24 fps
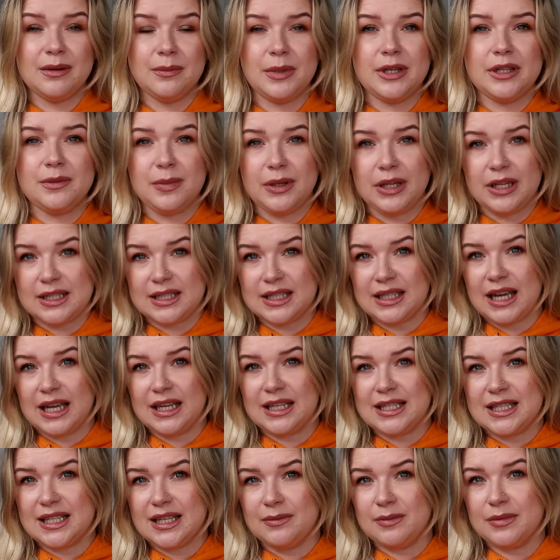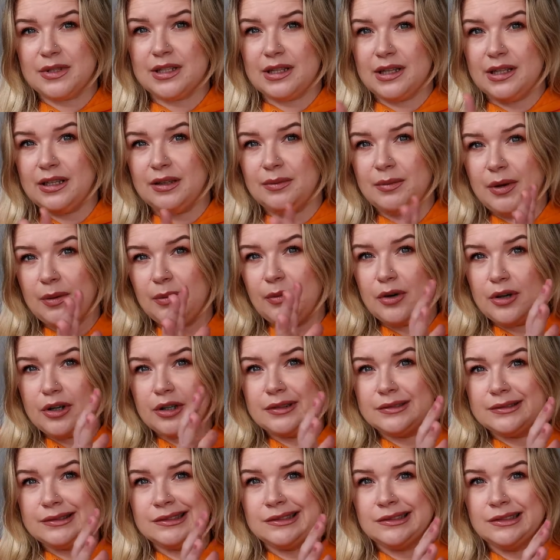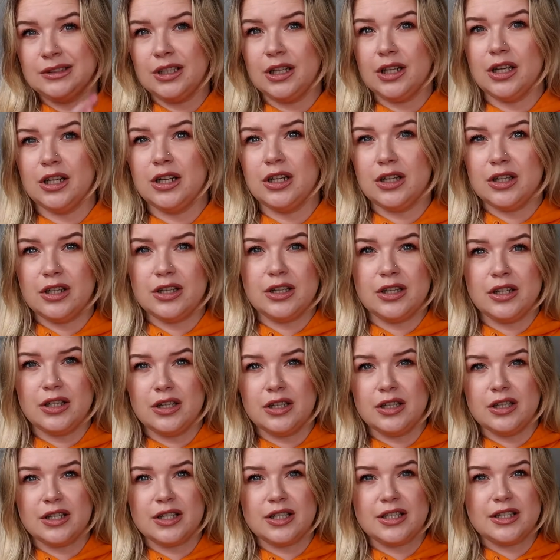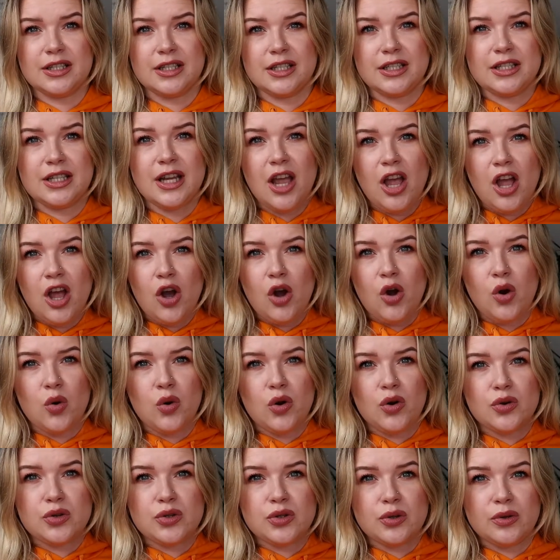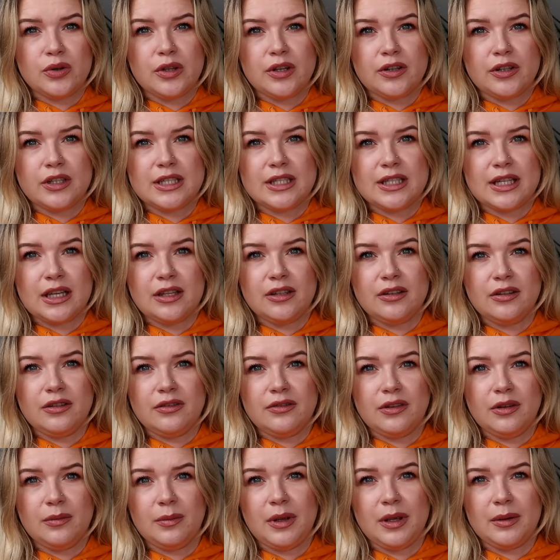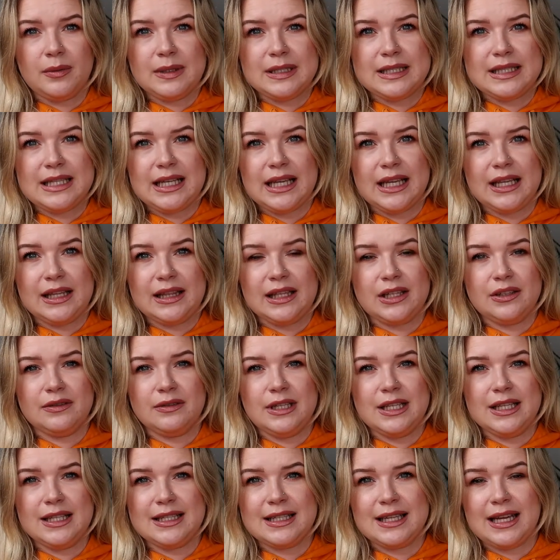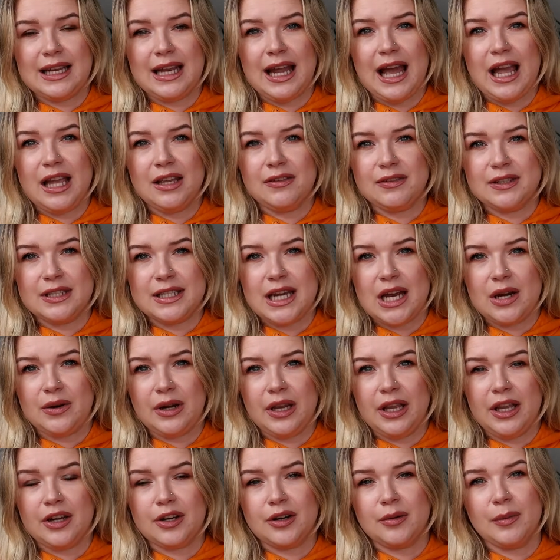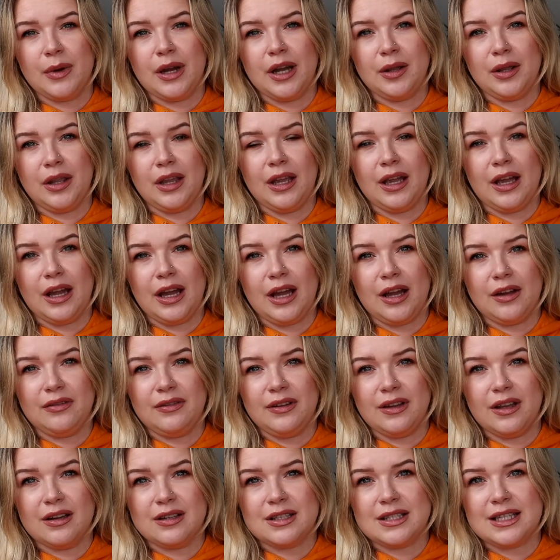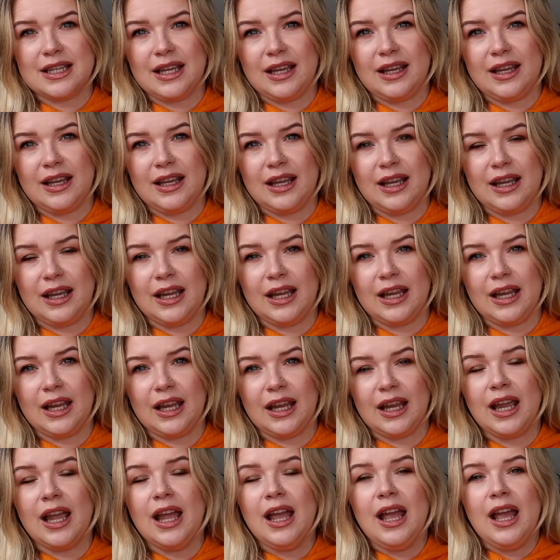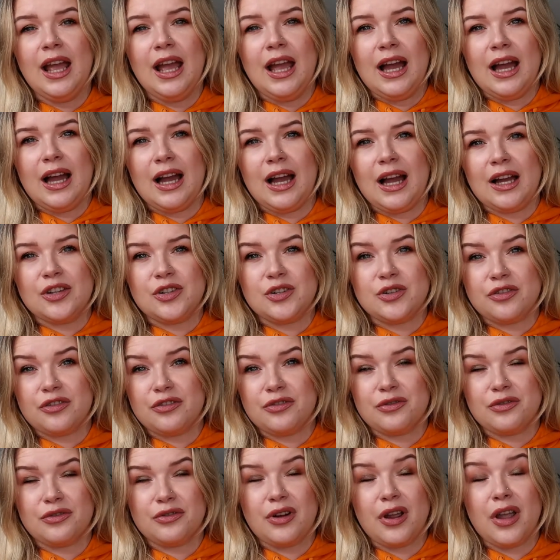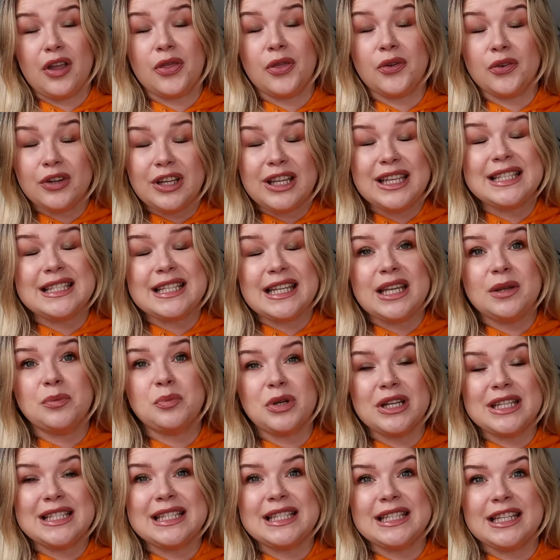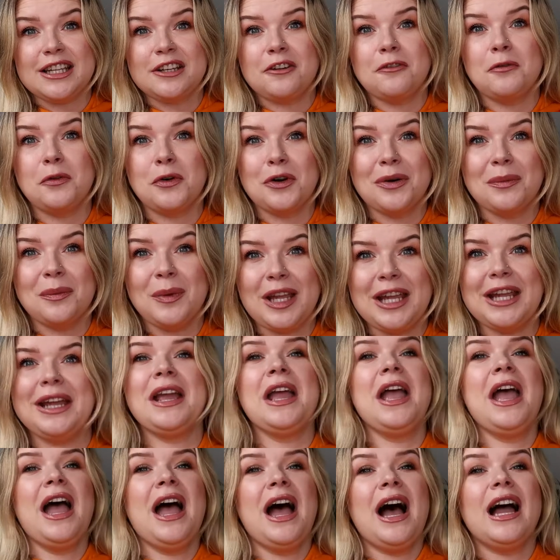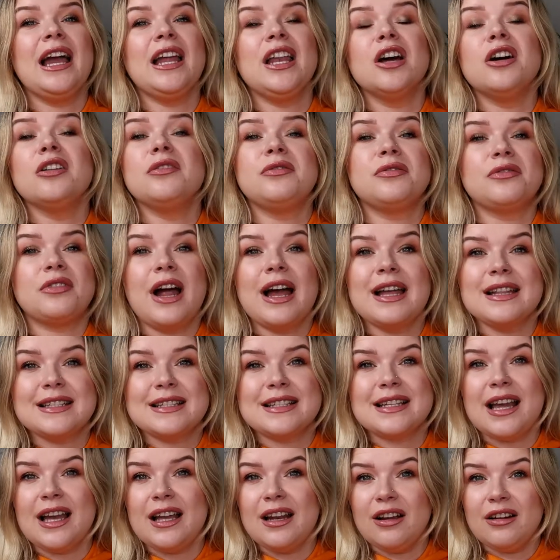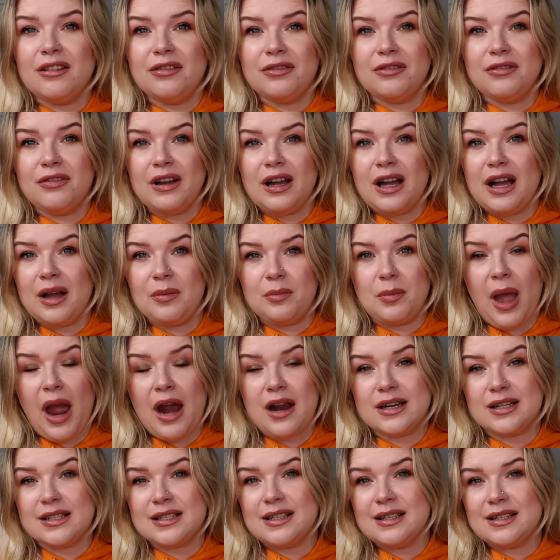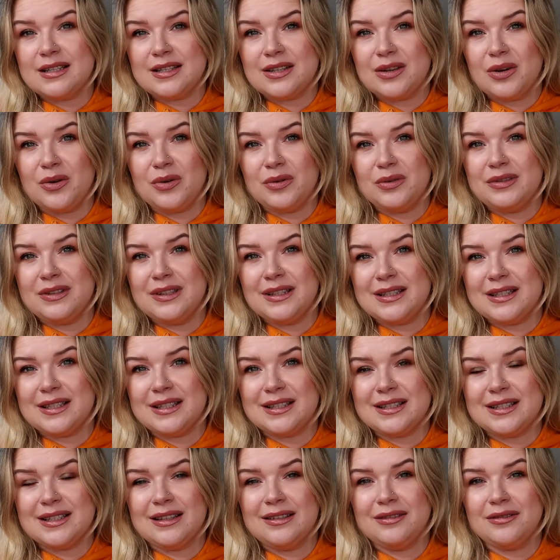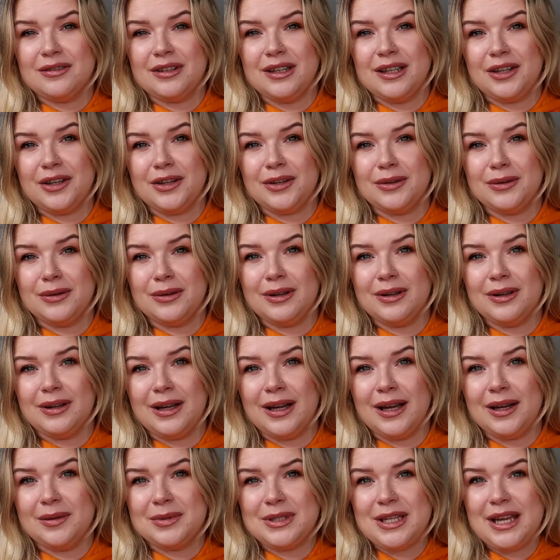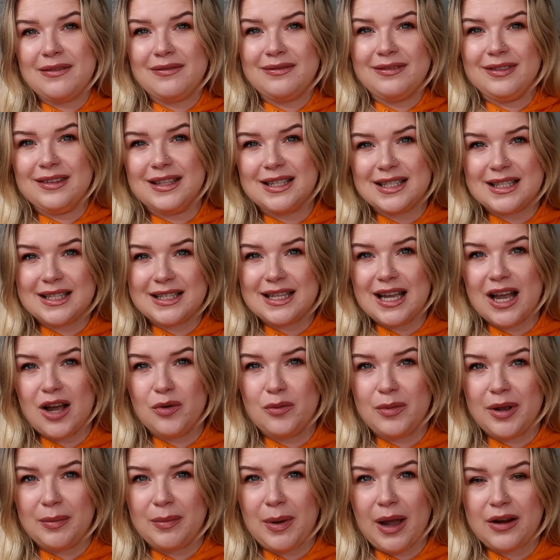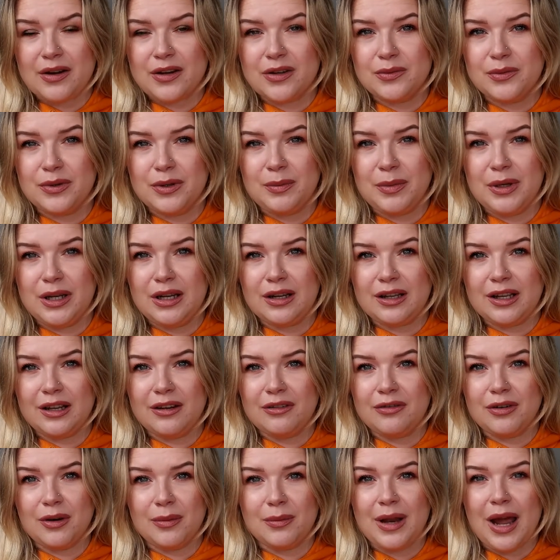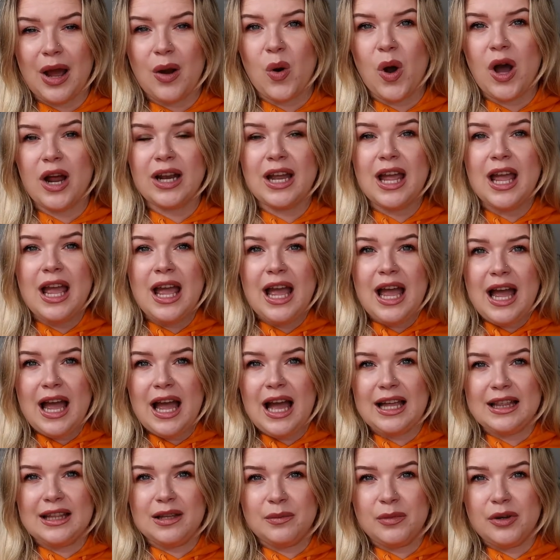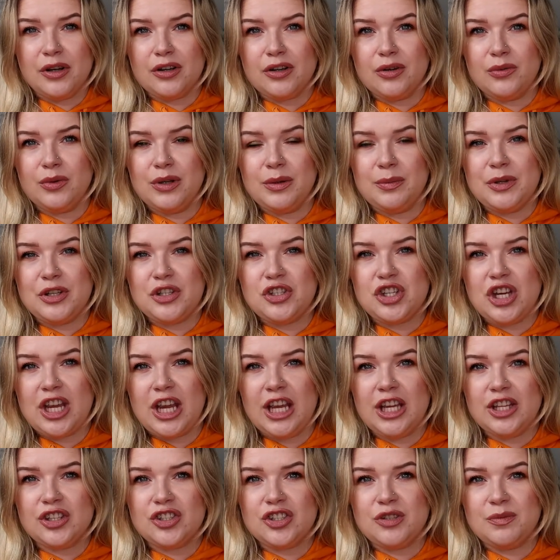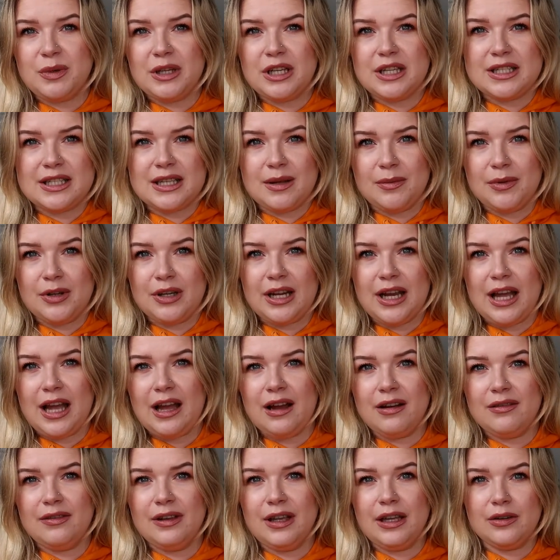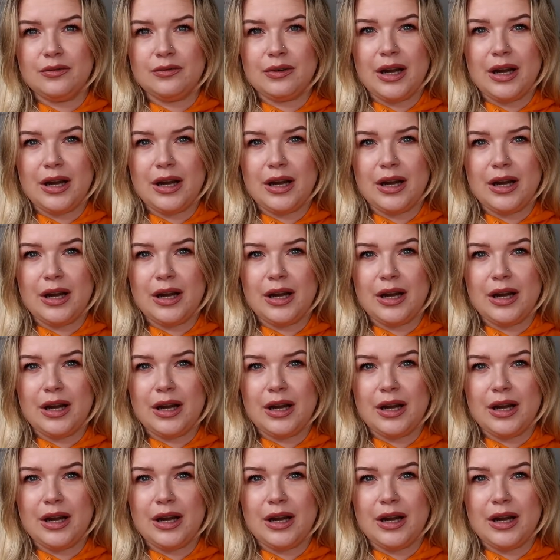bit because it kind of seems a little bit more clustered. Oh, also there is, I don't know if you'll be able to see, there is an Eiffel Tower here. My fiance, he 3D printed it for me. I love France, I love Paris, so this is really cool. But yeah, this is how my background will be looking from now on. The mirror will be changed because I'm gonna have a